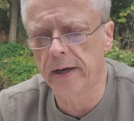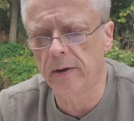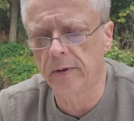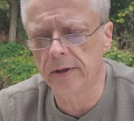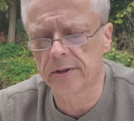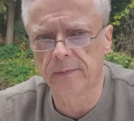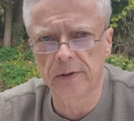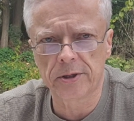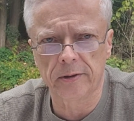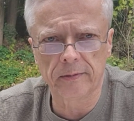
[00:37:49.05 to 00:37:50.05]
hour is
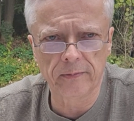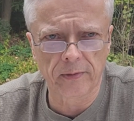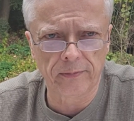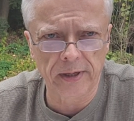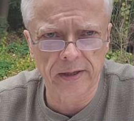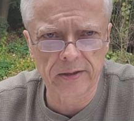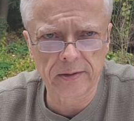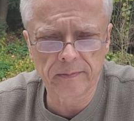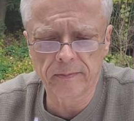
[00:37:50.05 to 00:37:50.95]
sufficient for flakes